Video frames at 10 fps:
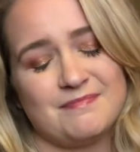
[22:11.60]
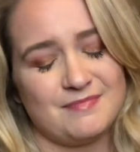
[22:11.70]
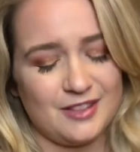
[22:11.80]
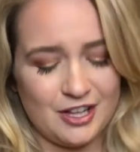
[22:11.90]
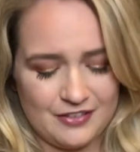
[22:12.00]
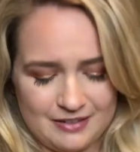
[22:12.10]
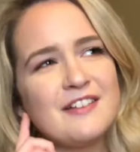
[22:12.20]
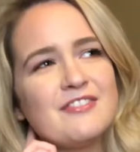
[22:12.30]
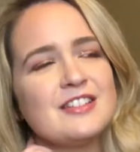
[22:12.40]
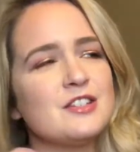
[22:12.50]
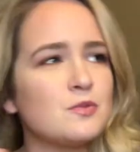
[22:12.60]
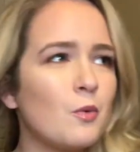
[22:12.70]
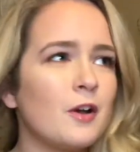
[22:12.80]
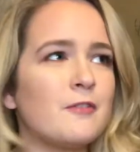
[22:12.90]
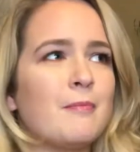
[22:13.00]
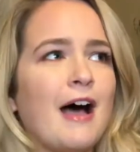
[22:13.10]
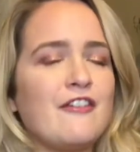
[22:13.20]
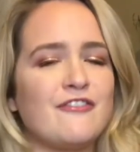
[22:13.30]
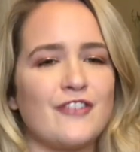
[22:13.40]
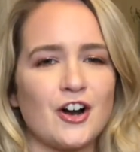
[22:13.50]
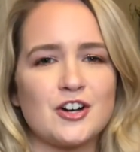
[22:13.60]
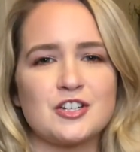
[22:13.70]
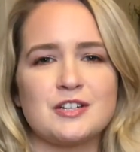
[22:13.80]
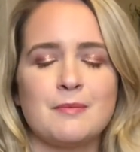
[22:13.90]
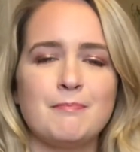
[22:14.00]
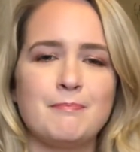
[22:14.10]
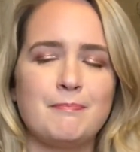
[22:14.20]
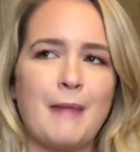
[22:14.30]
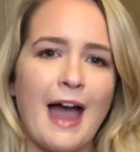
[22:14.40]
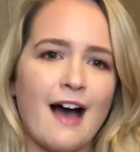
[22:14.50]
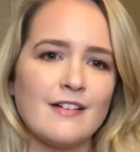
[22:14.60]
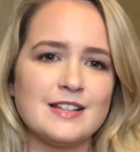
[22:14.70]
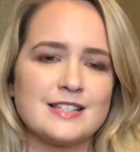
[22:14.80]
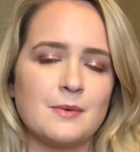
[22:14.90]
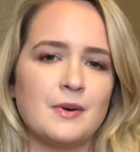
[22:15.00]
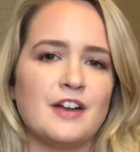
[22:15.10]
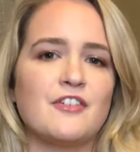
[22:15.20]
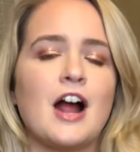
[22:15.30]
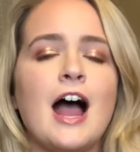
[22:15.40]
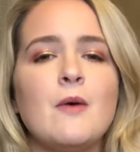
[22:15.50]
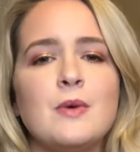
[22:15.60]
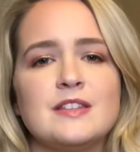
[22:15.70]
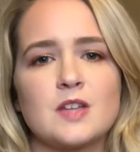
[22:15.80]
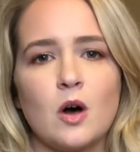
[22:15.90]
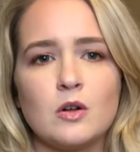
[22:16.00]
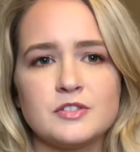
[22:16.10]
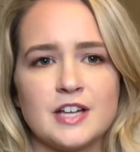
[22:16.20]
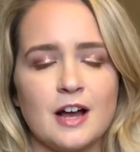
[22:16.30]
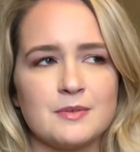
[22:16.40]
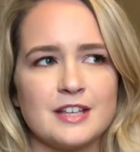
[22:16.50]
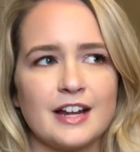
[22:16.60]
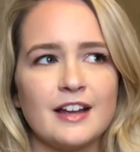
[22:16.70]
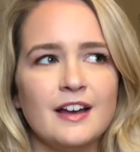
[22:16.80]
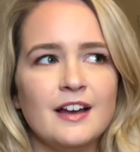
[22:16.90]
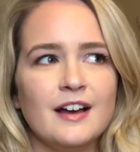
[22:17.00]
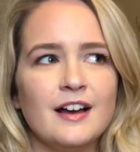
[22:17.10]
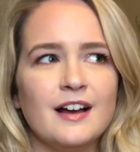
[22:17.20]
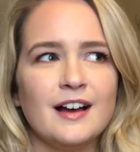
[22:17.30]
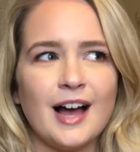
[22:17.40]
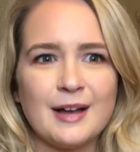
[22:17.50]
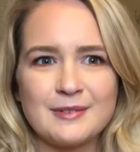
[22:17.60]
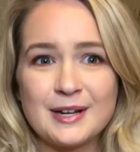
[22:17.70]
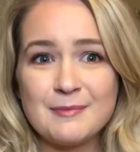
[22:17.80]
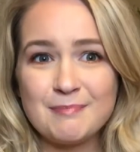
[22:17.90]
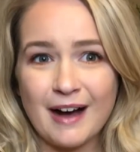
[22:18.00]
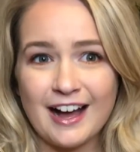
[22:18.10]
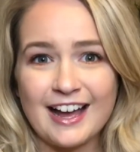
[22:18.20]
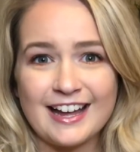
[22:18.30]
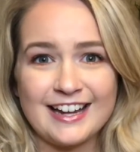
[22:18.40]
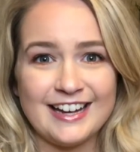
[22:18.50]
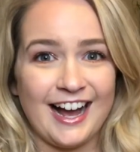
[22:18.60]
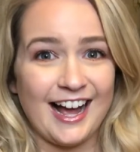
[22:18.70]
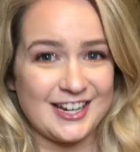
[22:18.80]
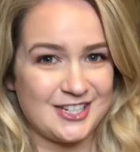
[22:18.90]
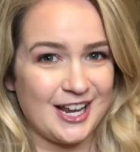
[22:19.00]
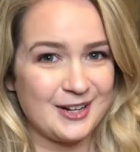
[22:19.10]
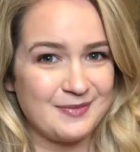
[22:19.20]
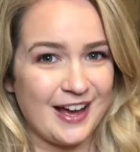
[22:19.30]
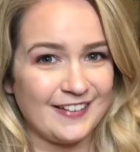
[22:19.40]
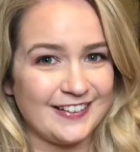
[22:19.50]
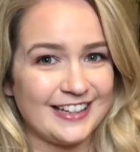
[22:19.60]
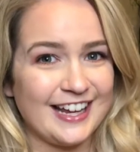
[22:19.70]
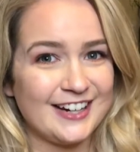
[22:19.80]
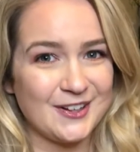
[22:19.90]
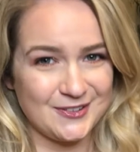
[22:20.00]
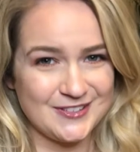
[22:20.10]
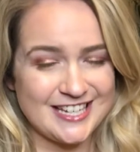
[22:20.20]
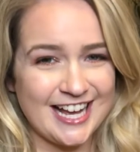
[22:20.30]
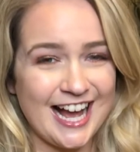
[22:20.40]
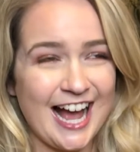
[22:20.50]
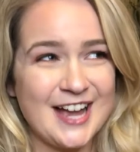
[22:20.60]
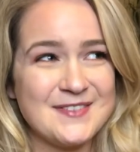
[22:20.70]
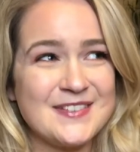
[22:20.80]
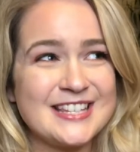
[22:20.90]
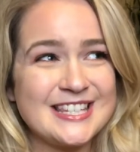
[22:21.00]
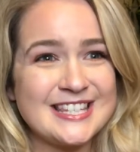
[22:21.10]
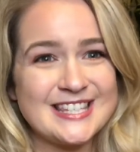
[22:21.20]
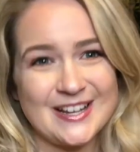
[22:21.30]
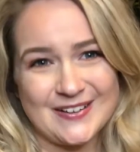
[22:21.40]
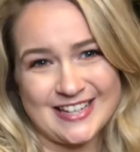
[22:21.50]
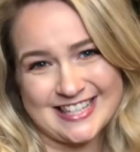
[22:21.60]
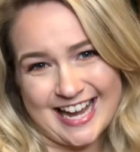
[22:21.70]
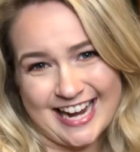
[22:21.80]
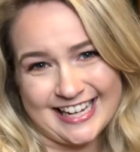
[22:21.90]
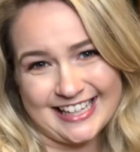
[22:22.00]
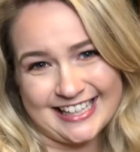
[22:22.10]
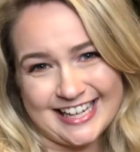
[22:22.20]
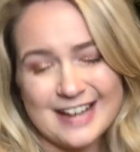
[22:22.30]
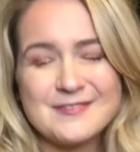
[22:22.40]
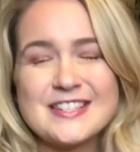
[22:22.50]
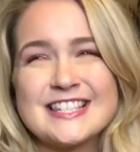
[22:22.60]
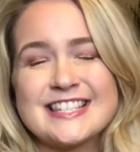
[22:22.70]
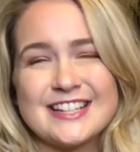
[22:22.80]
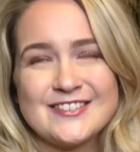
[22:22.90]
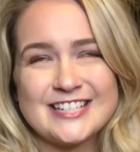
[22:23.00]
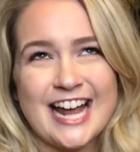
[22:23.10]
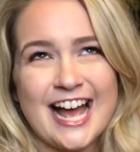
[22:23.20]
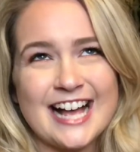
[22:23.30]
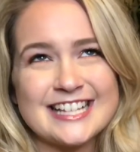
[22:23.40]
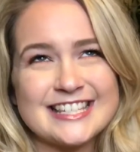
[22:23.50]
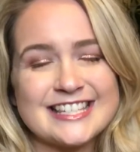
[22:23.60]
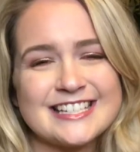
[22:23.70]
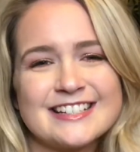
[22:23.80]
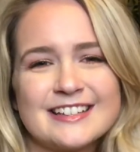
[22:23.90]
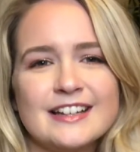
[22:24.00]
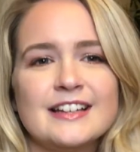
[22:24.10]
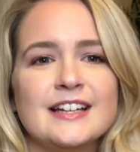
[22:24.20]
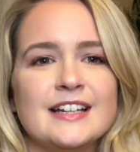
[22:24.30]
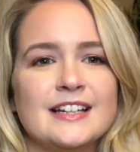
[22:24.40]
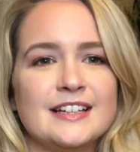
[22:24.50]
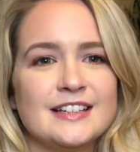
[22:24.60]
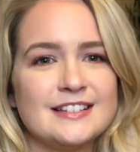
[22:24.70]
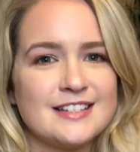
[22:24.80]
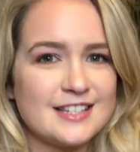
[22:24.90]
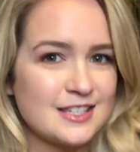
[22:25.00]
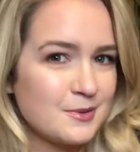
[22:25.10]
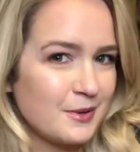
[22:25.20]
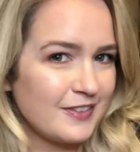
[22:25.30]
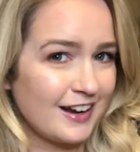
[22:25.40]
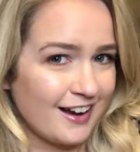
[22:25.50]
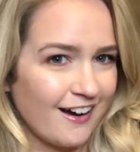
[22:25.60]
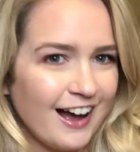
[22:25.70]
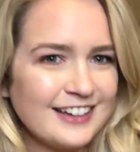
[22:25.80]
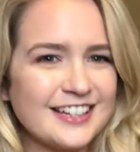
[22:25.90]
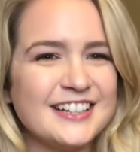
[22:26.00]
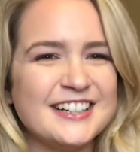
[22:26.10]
Love it. This is one of my first palettes that whenever I went to Ulta, I was like, I'm gonna buy an eyeshadow palette at Ulta. I am so excited. I'm so jazzed. This is the one that I got.